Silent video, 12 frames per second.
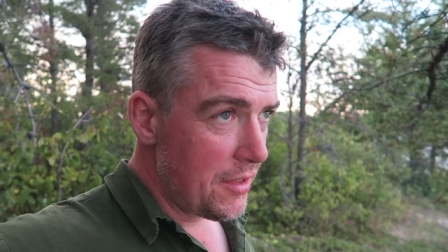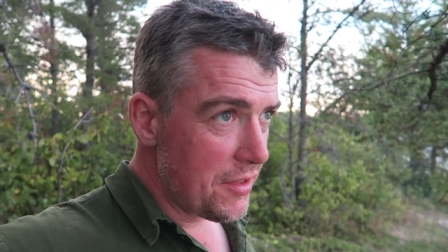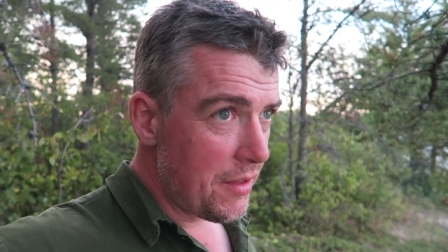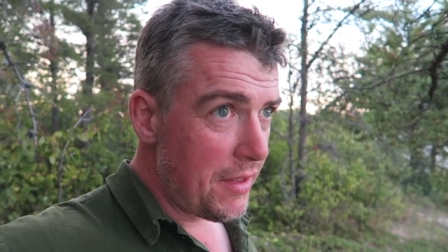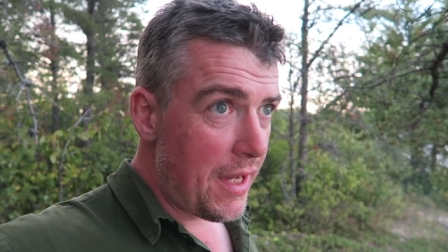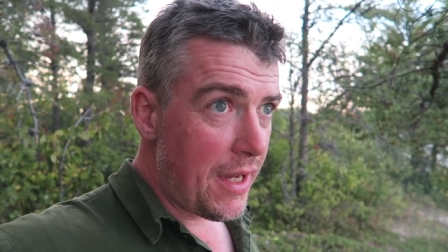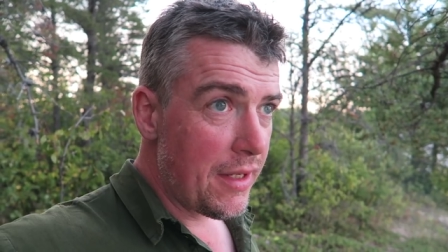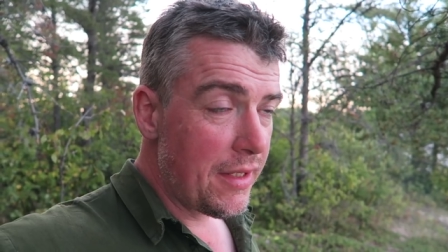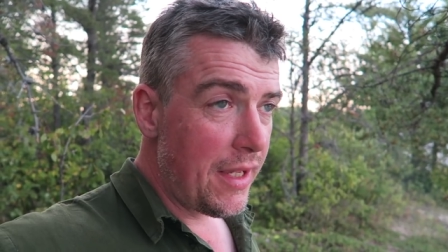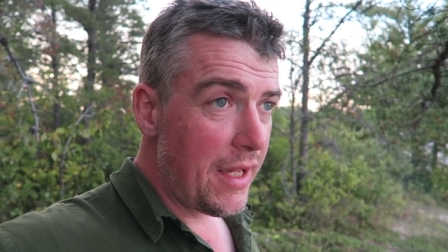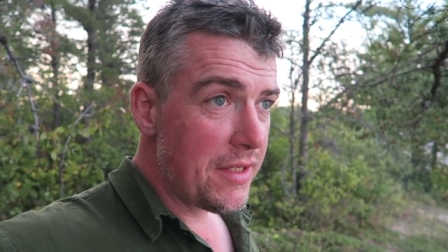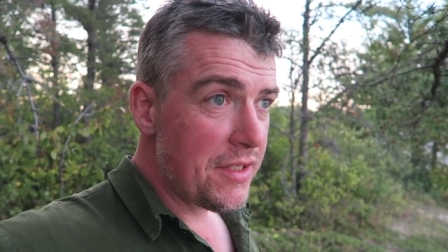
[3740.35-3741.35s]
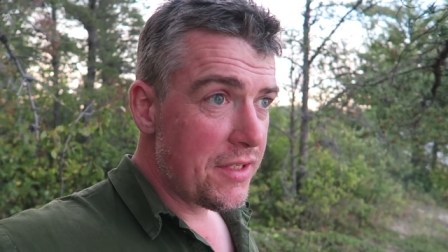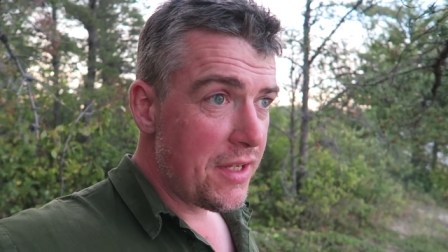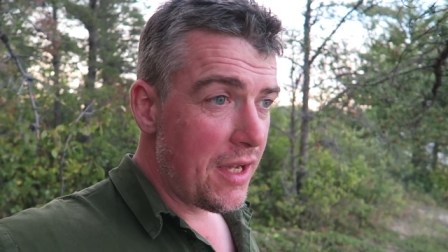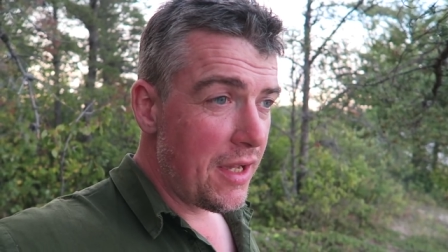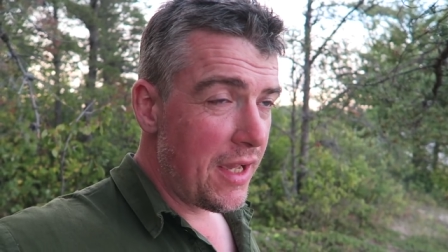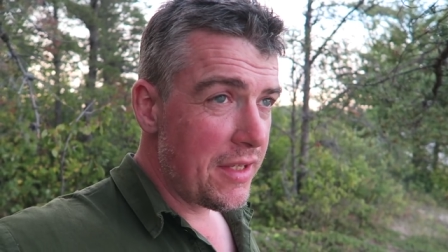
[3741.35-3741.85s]
So yeah, it's
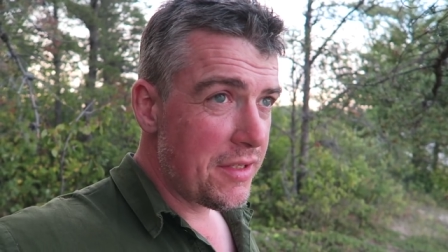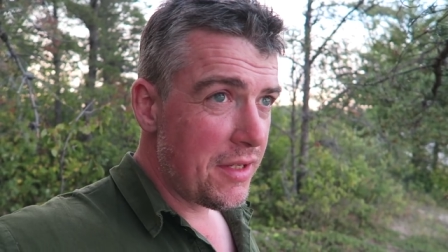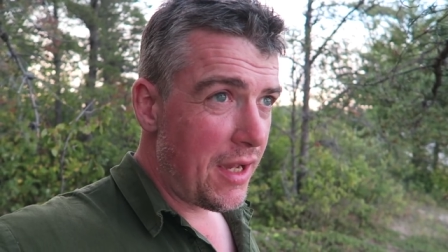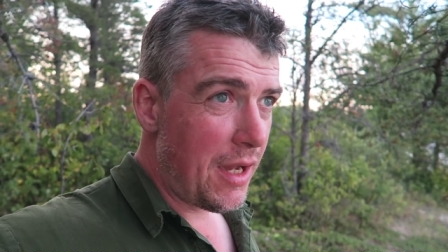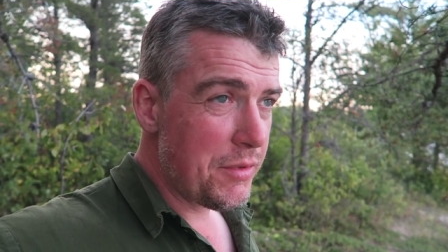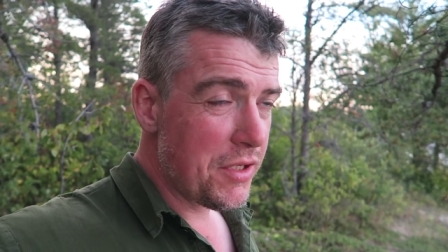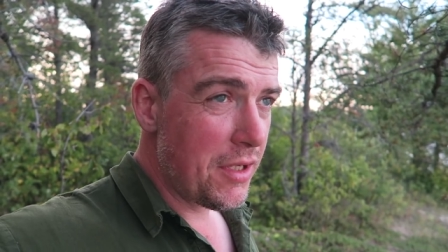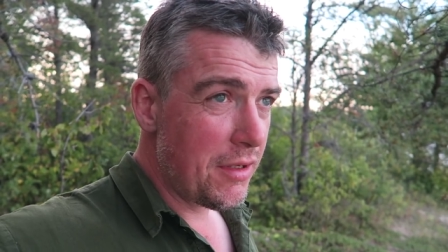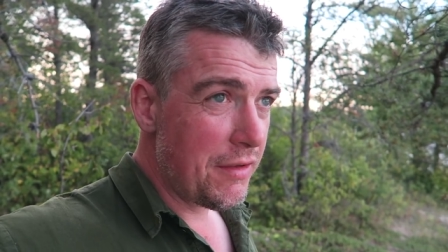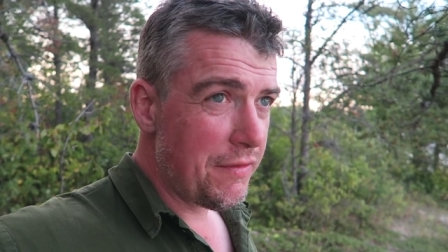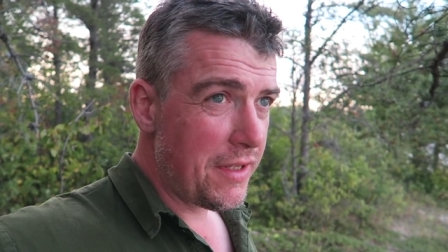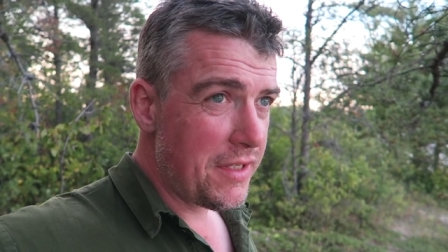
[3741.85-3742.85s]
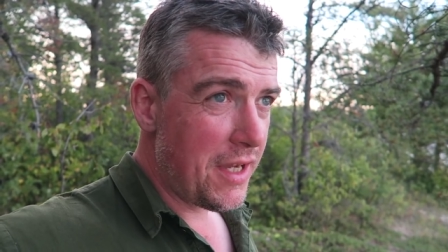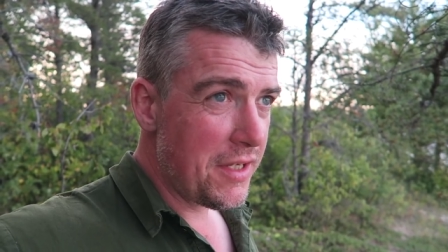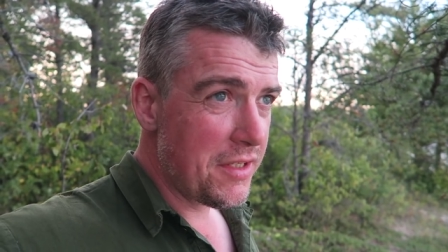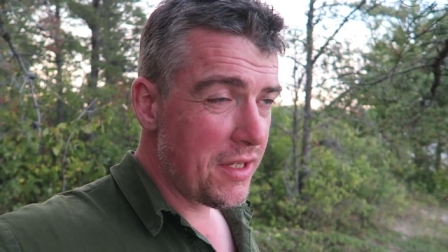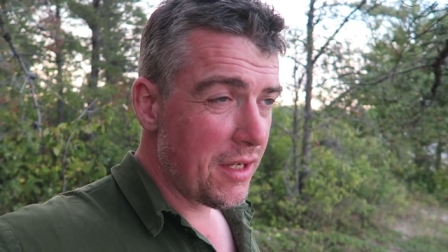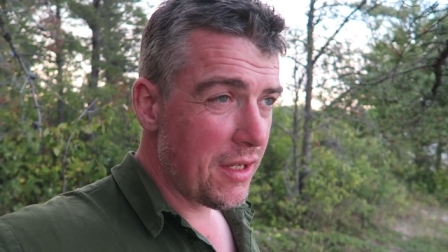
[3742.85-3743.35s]
absolutely
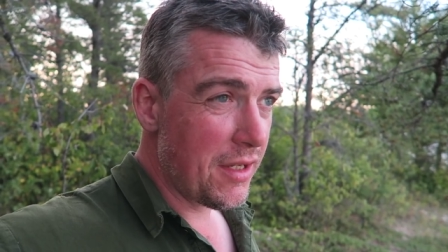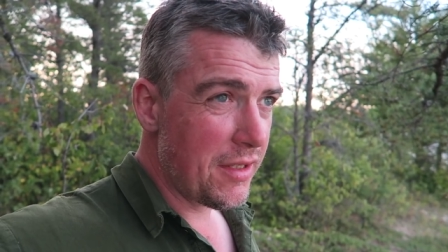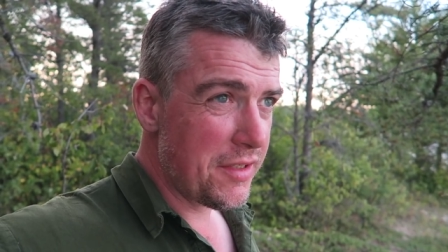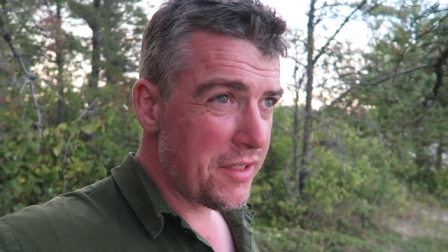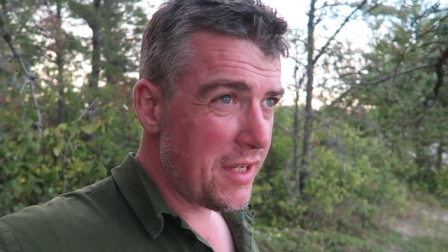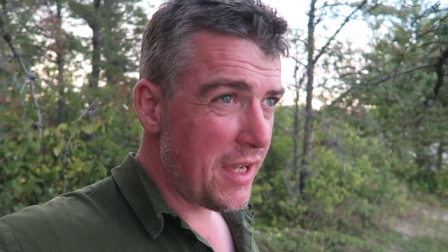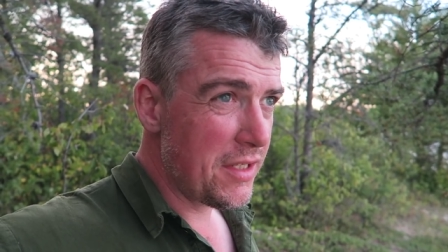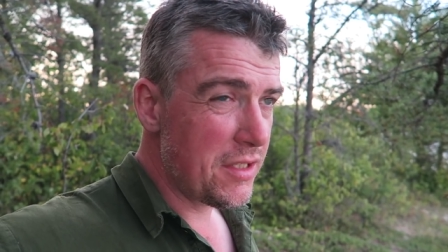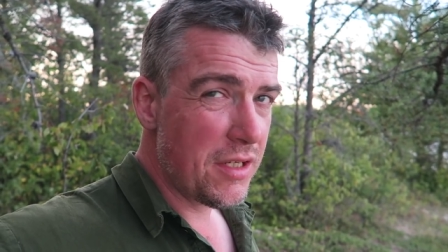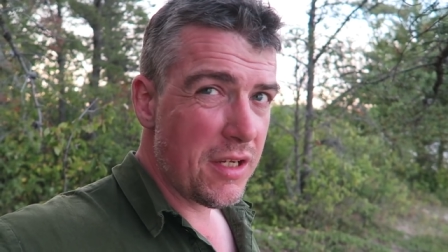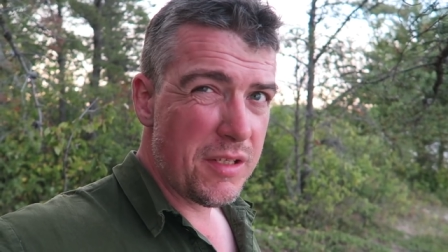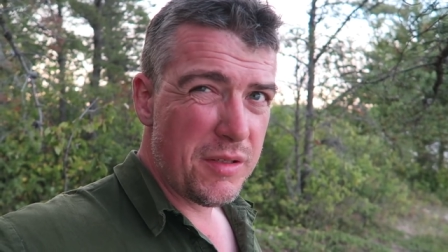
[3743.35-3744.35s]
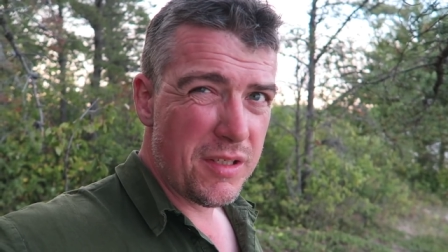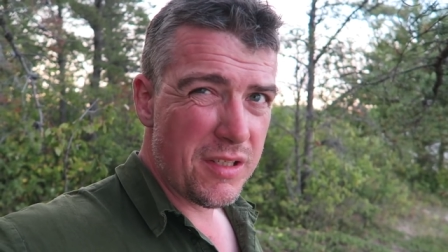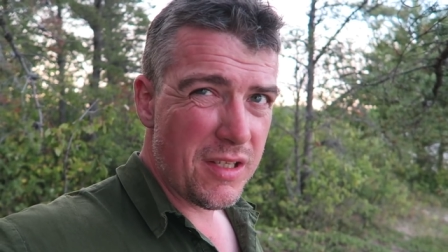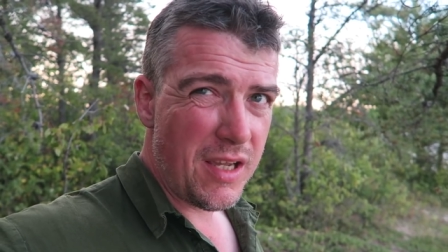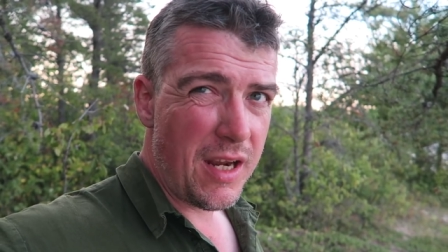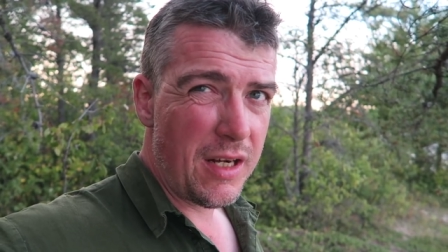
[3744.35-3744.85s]
fantastic. And as I say, it's just
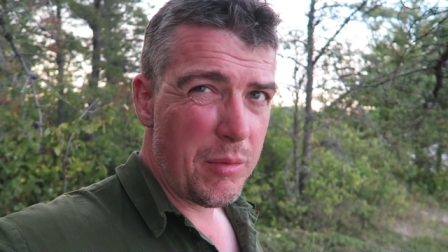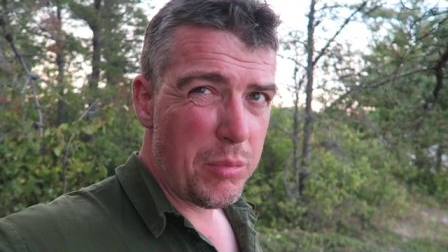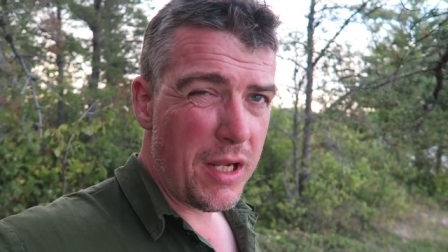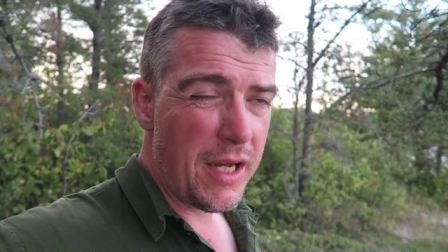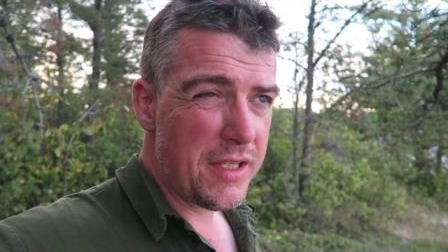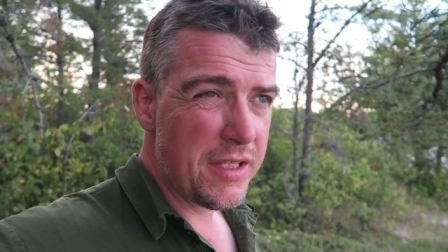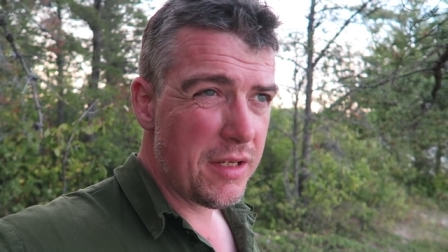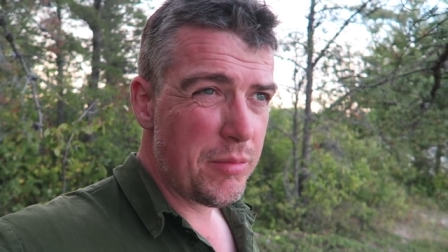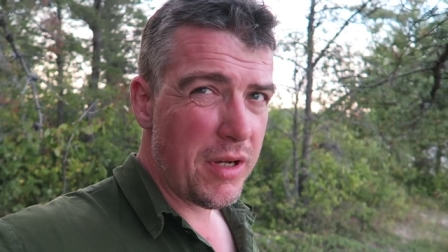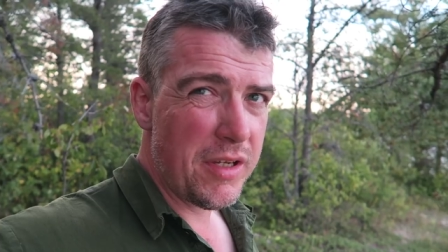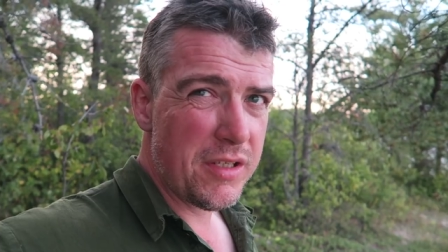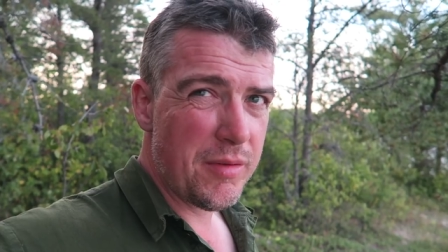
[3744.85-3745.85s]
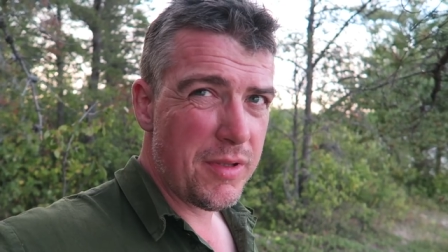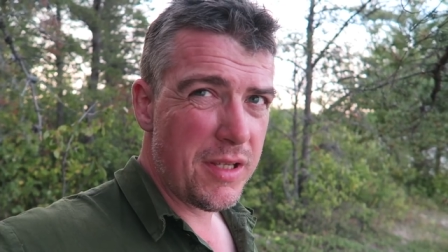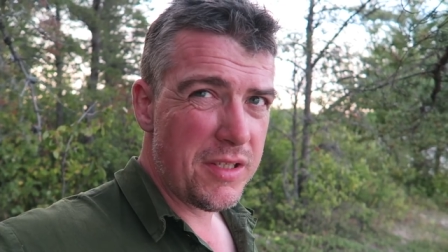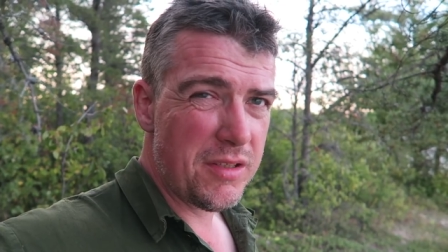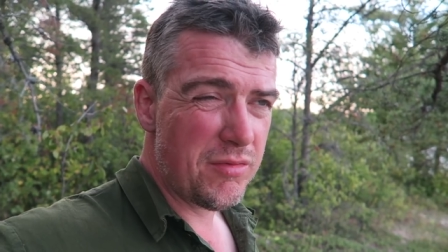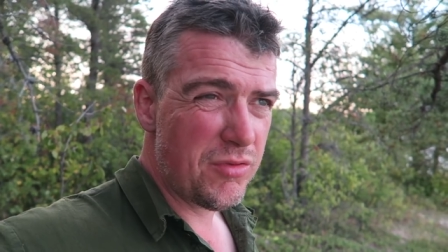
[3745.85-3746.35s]
slightly blighted by some of
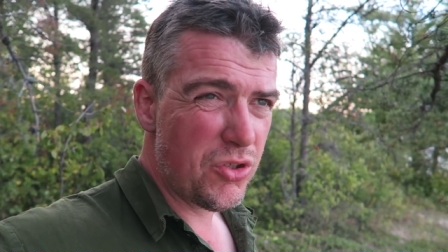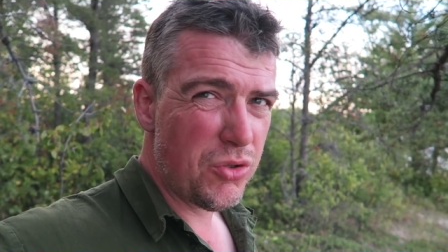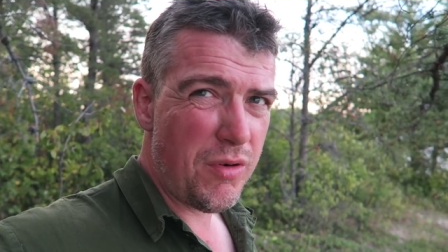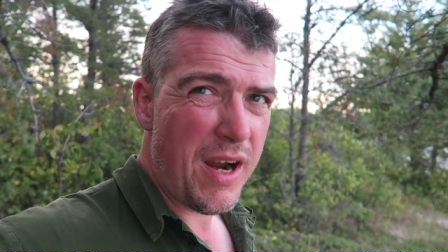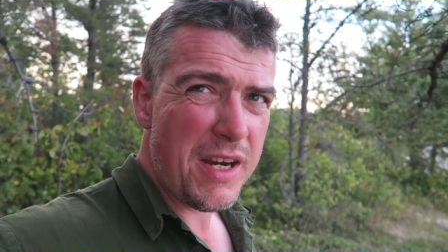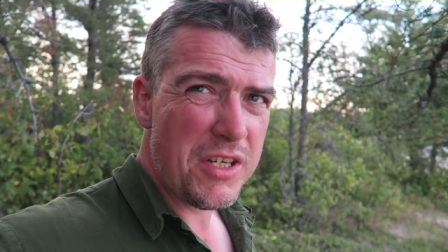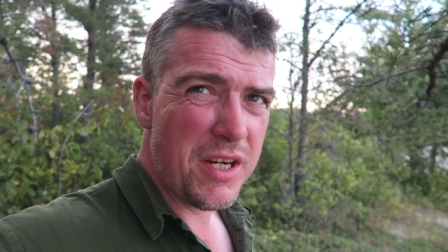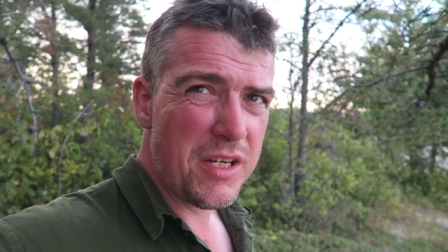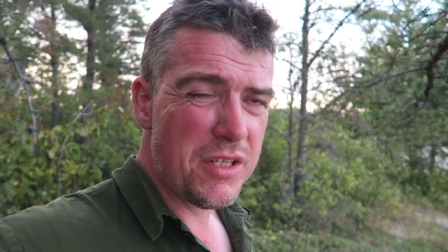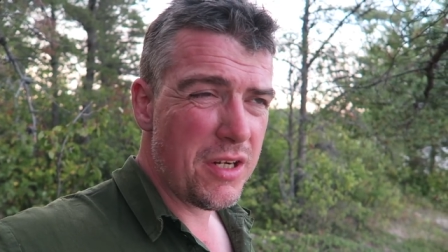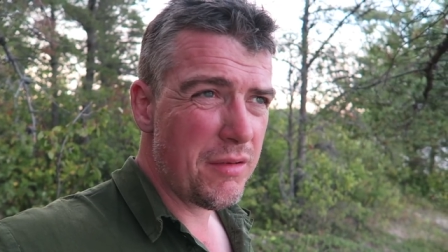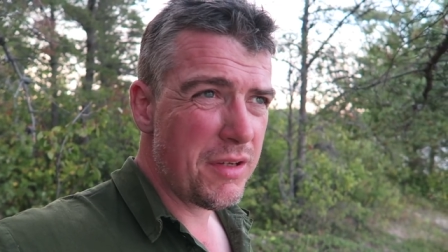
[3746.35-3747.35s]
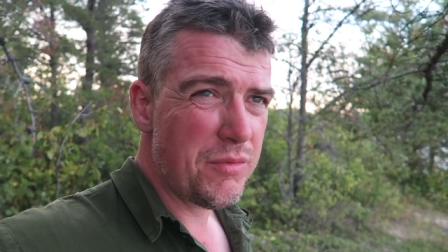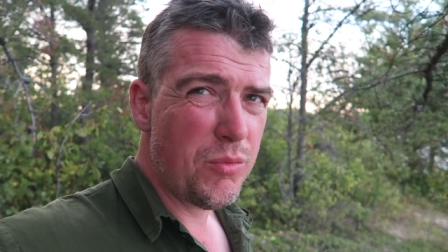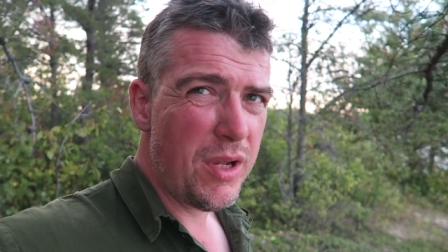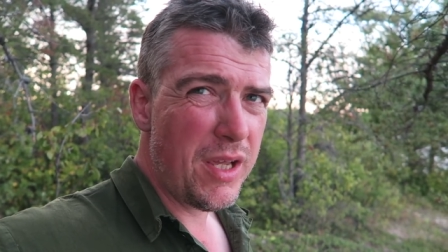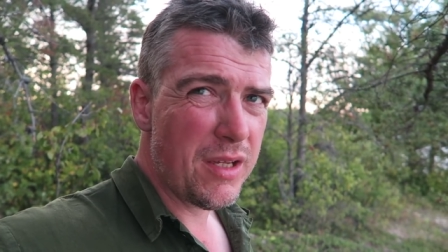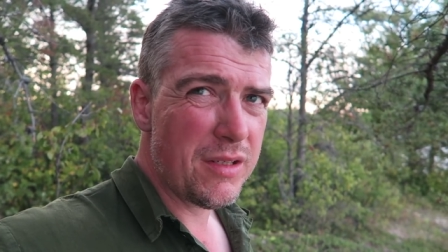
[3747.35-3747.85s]
this trash issue. It's
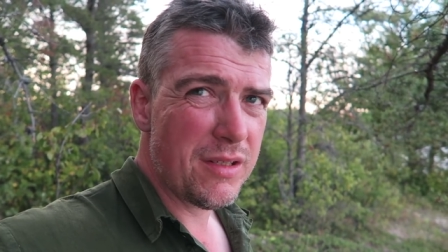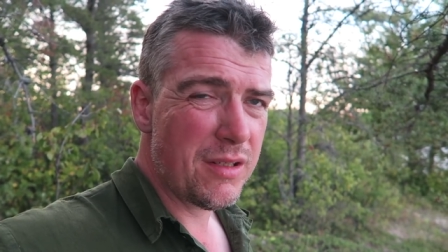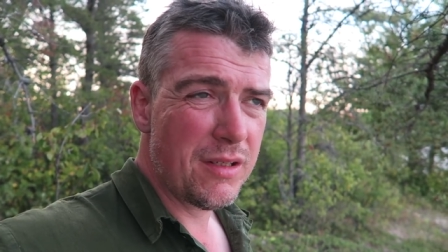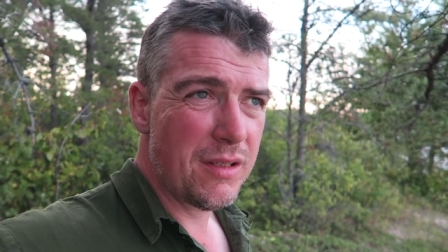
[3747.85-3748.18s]
weird.